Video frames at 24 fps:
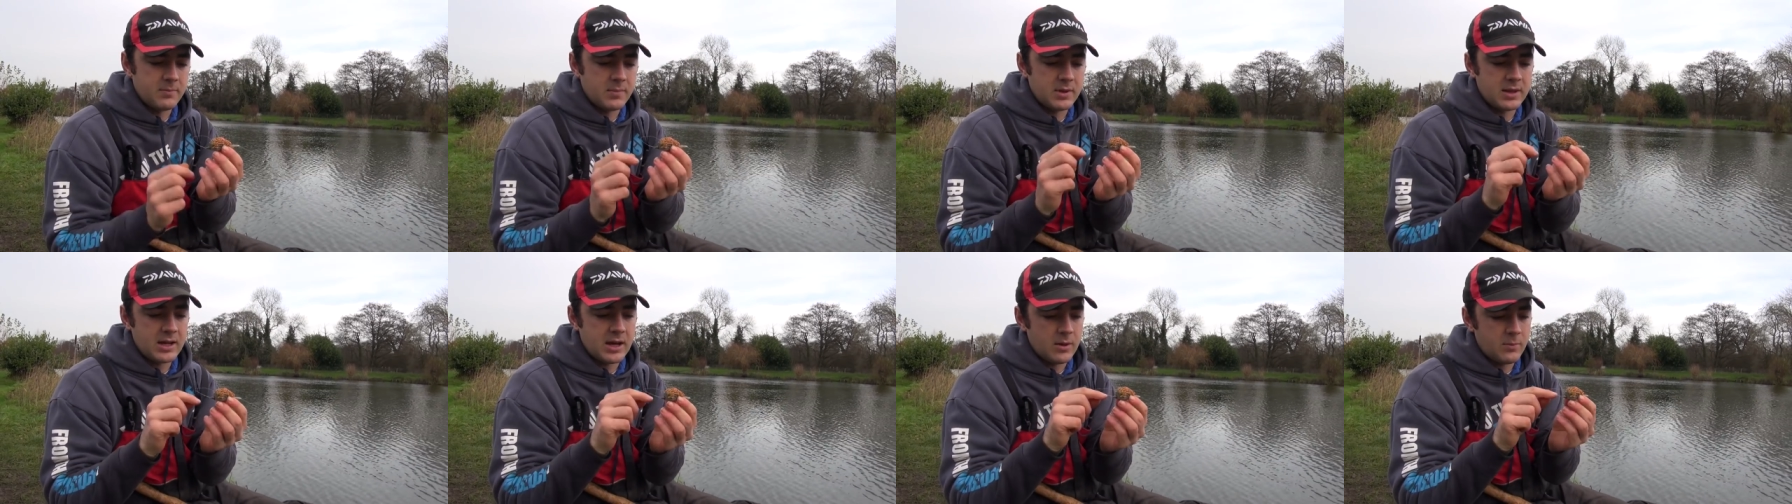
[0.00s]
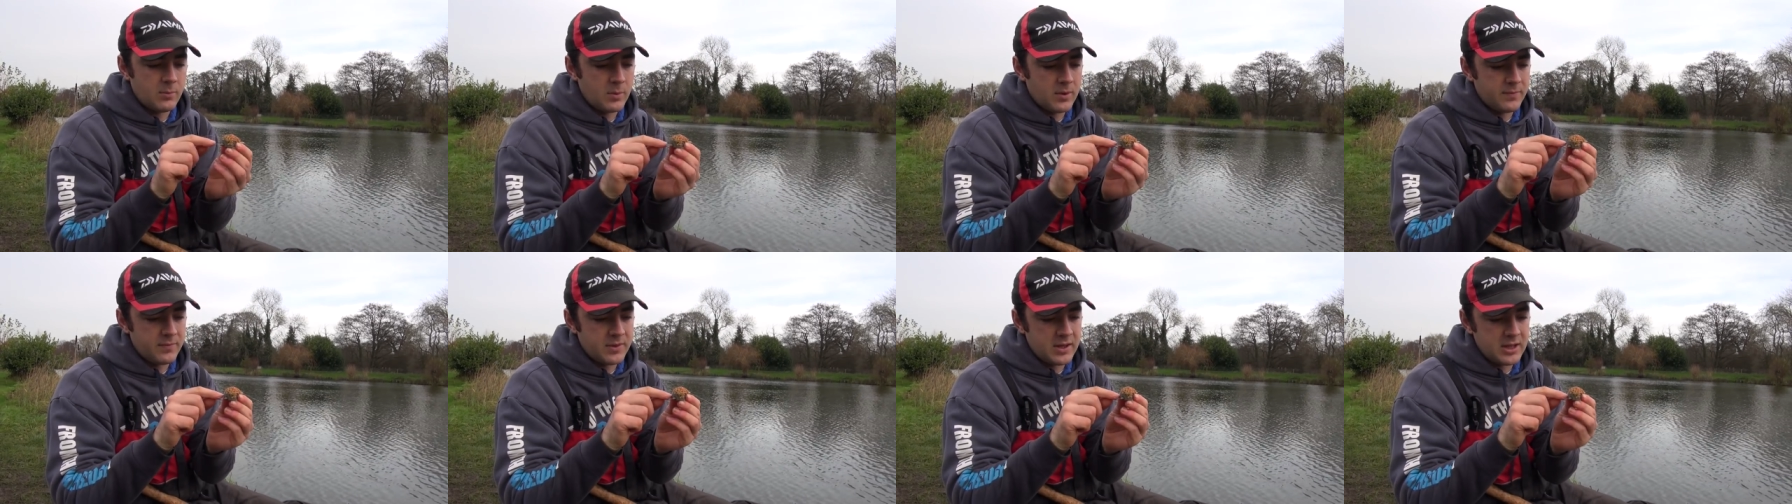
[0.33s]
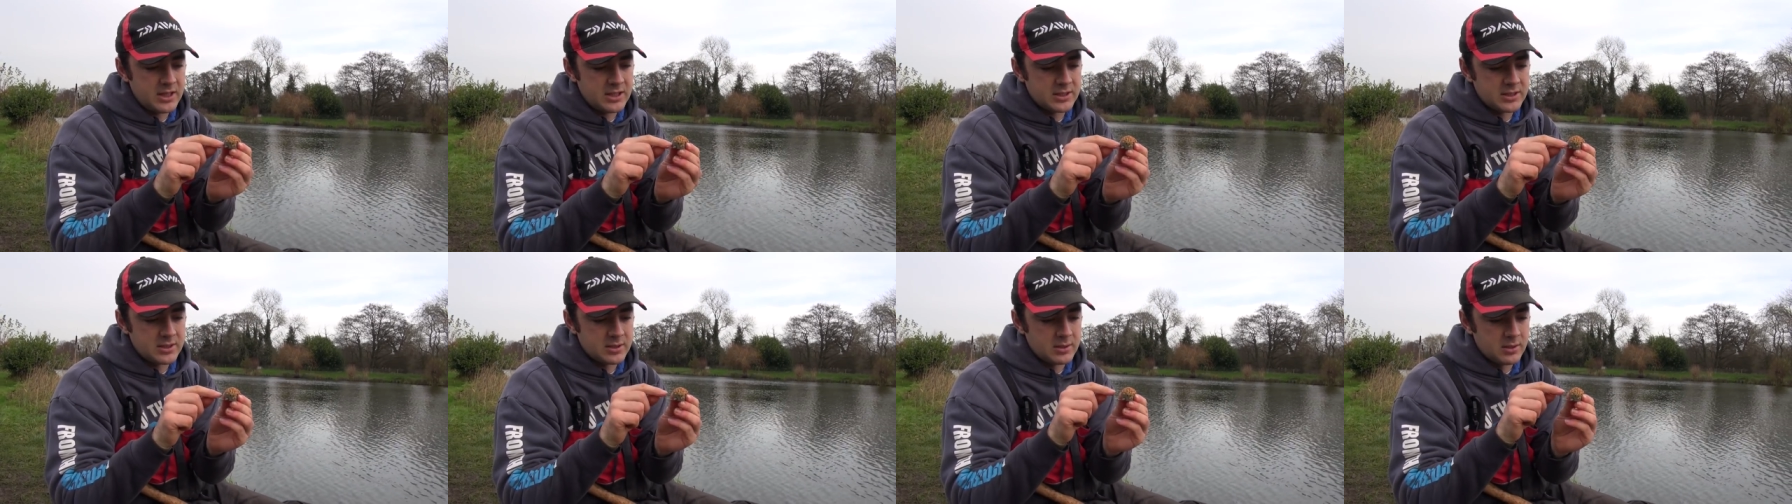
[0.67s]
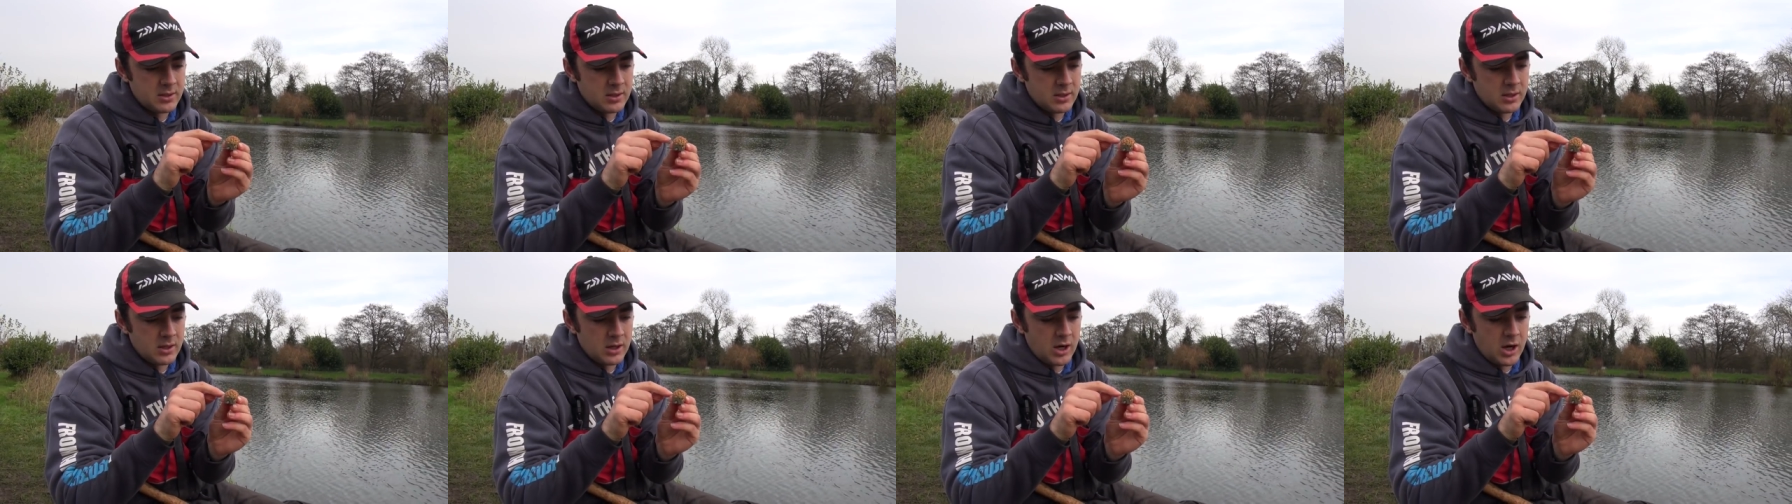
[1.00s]
Now with these
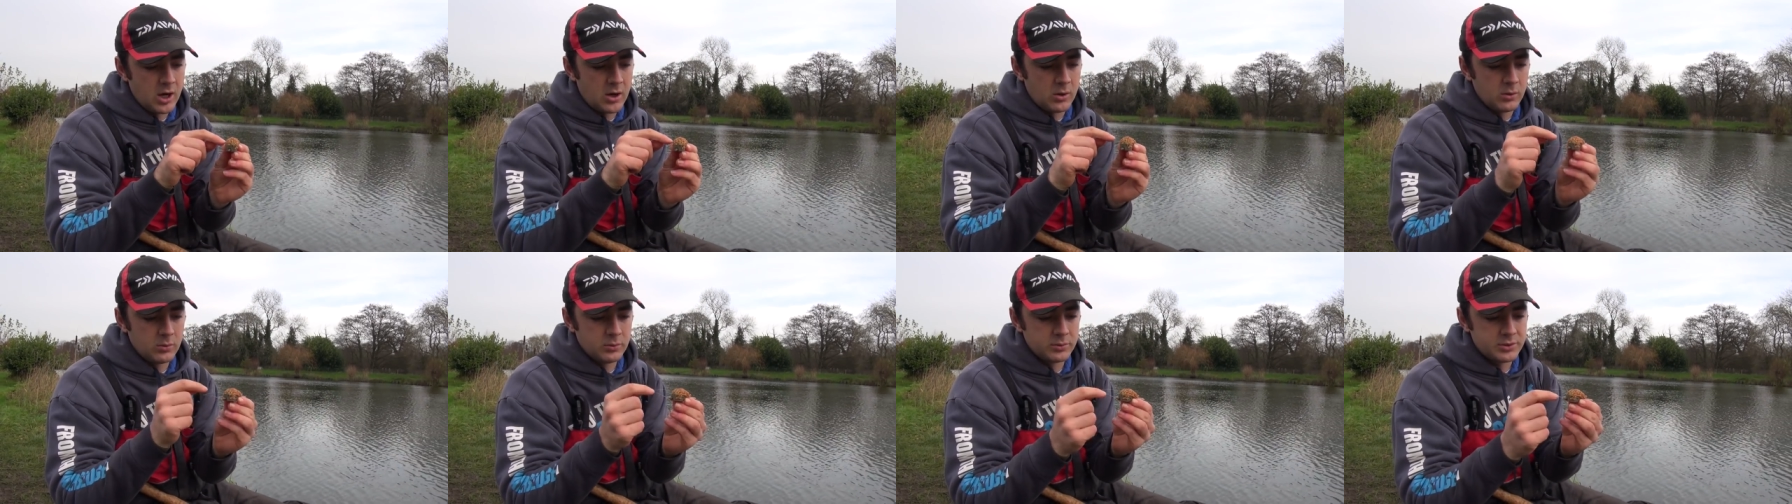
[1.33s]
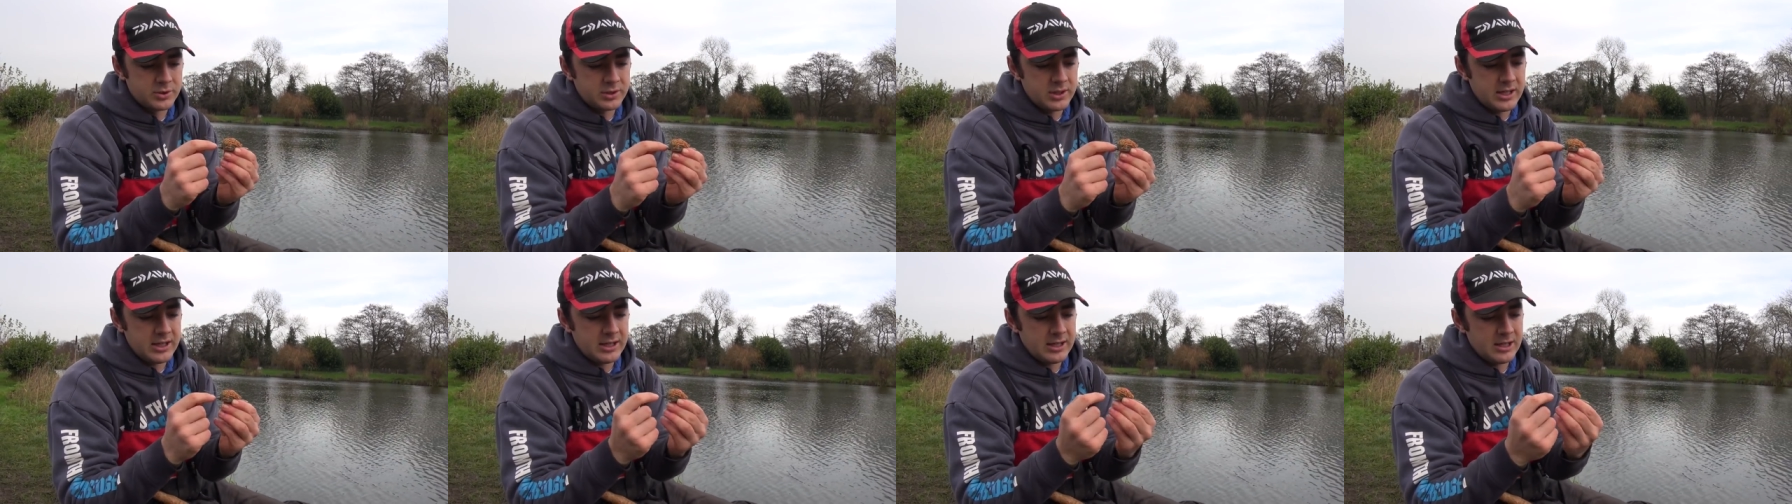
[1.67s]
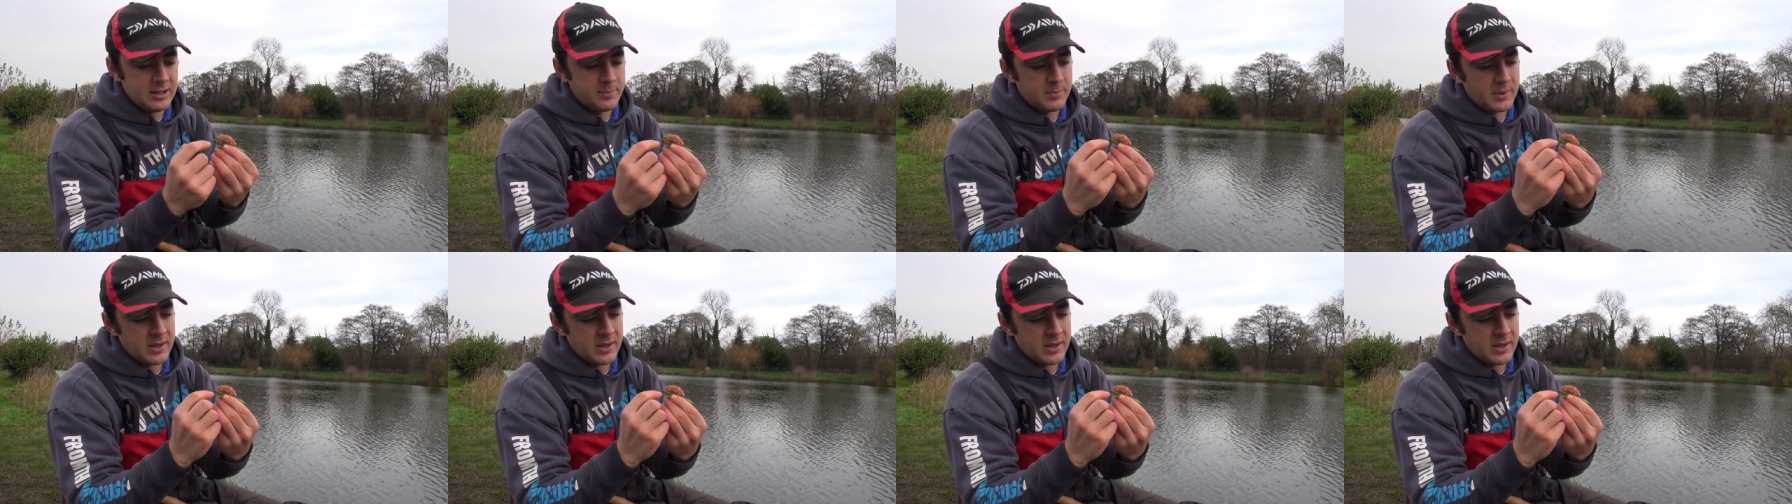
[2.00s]
holes neatly